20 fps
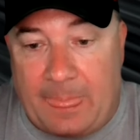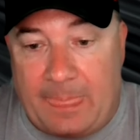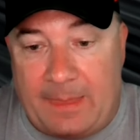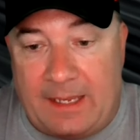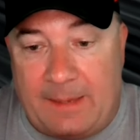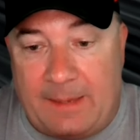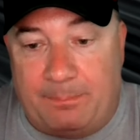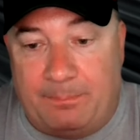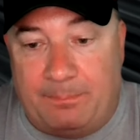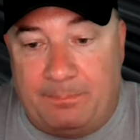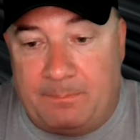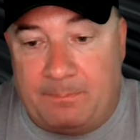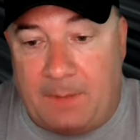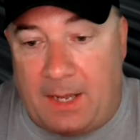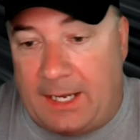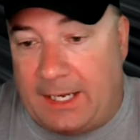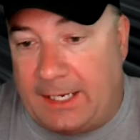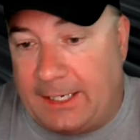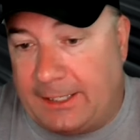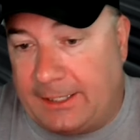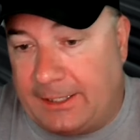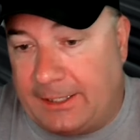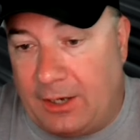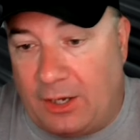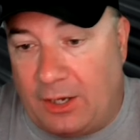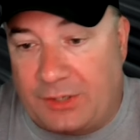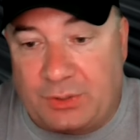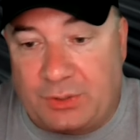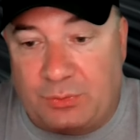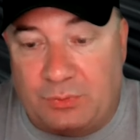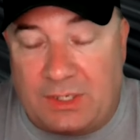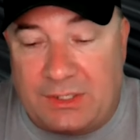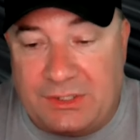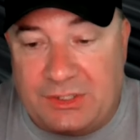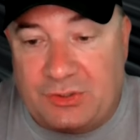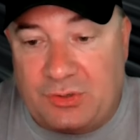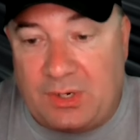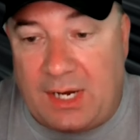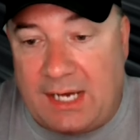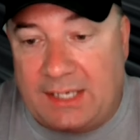He also runs
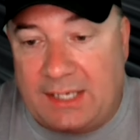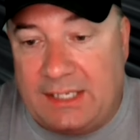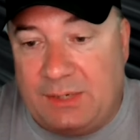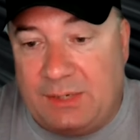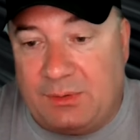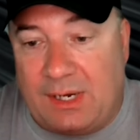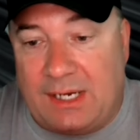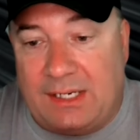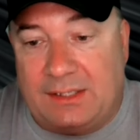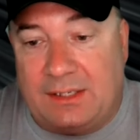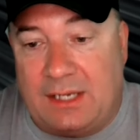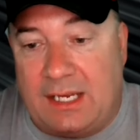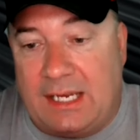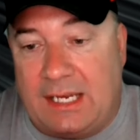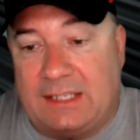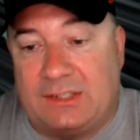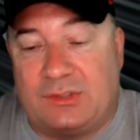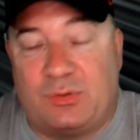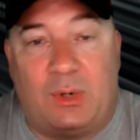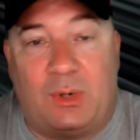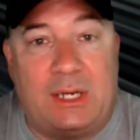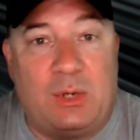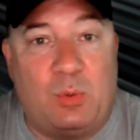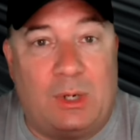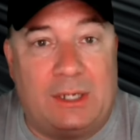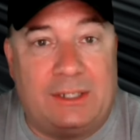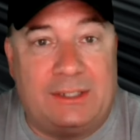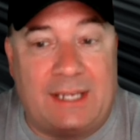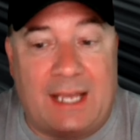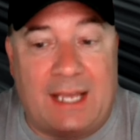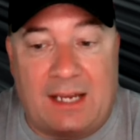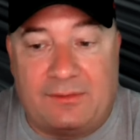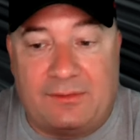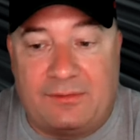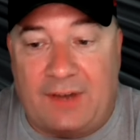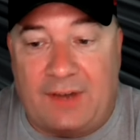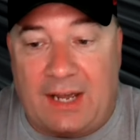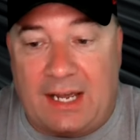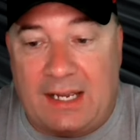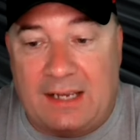track. He ran a
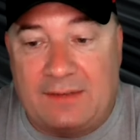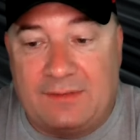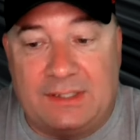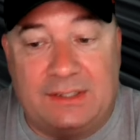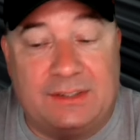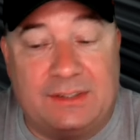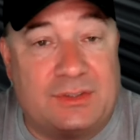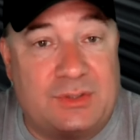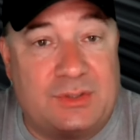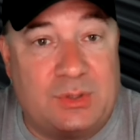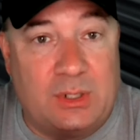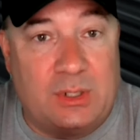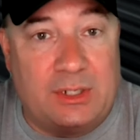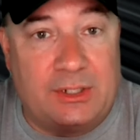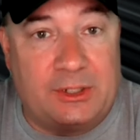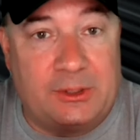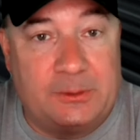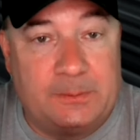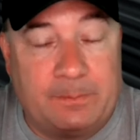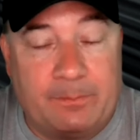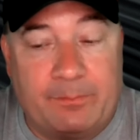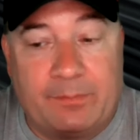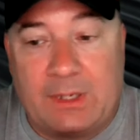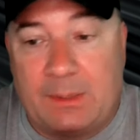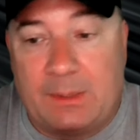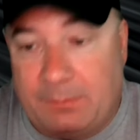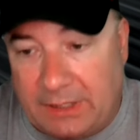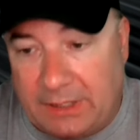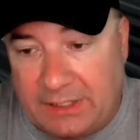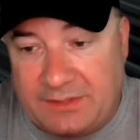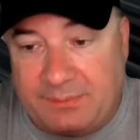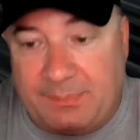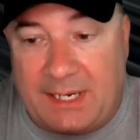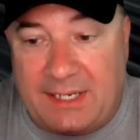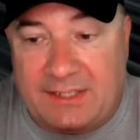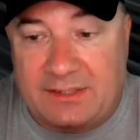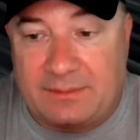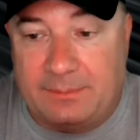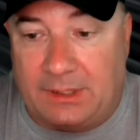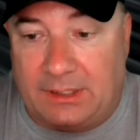21.95 in the 200. Plays
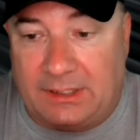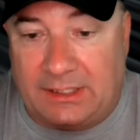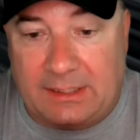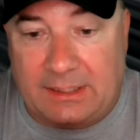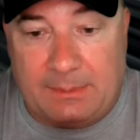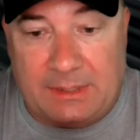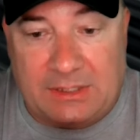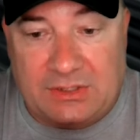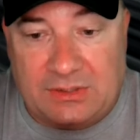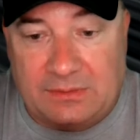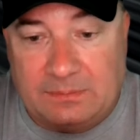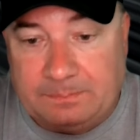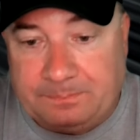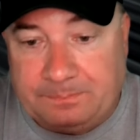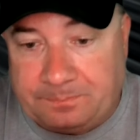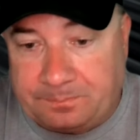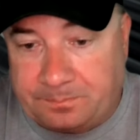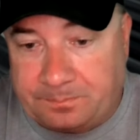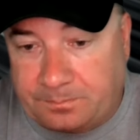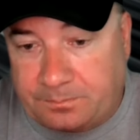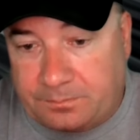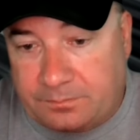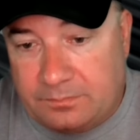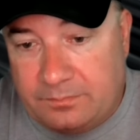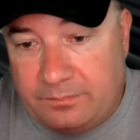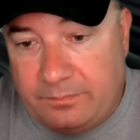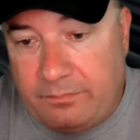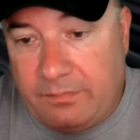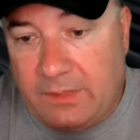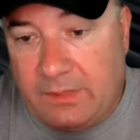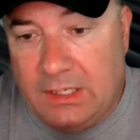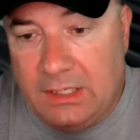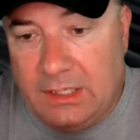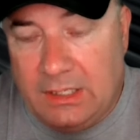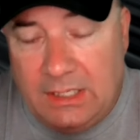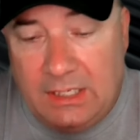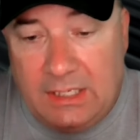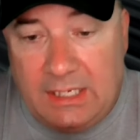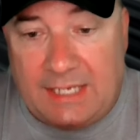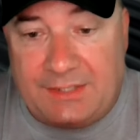basketball, like I mentioned.
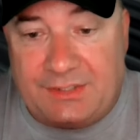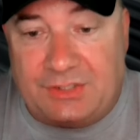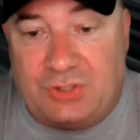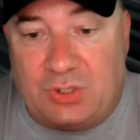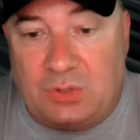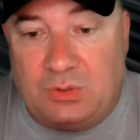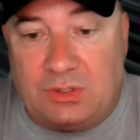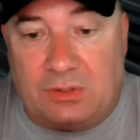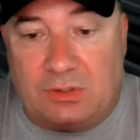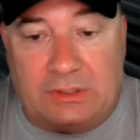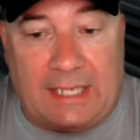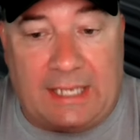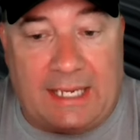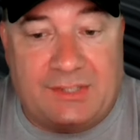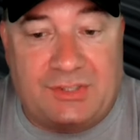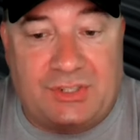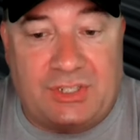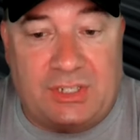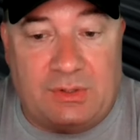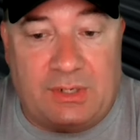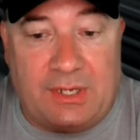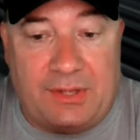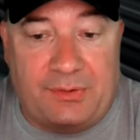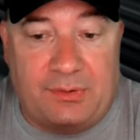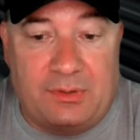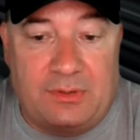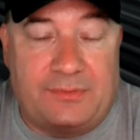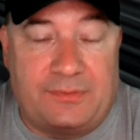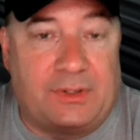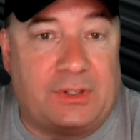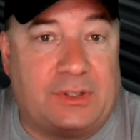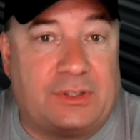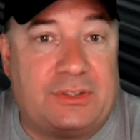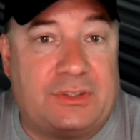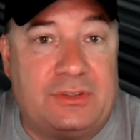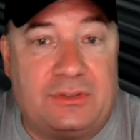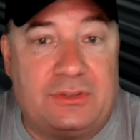As a junior last year, he threw for